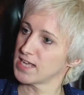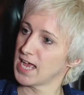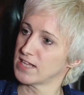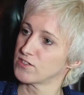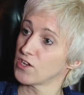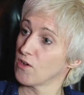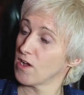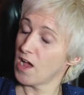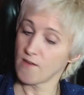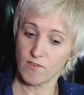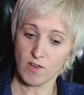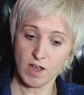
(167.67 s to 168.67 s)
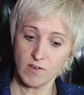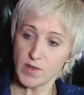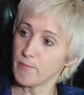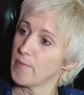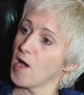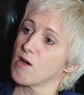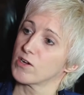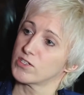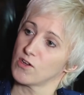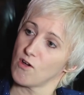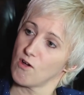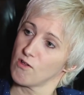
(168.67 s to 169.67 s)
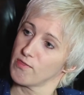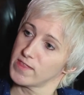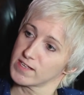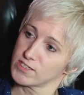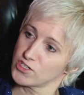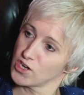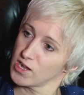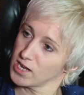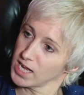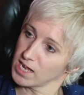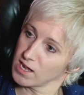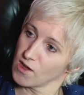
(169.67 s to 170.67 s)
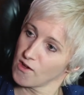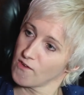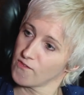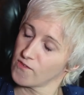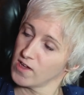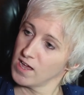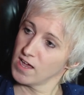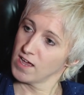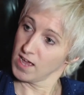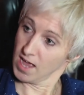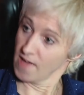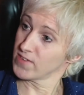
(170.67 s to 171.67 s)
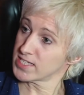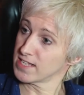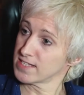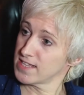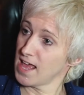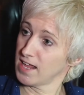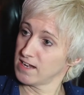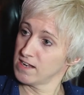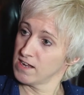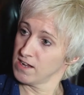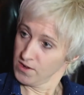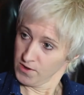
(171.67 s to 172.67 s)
And so I've kind of embarked on this journey ever since then.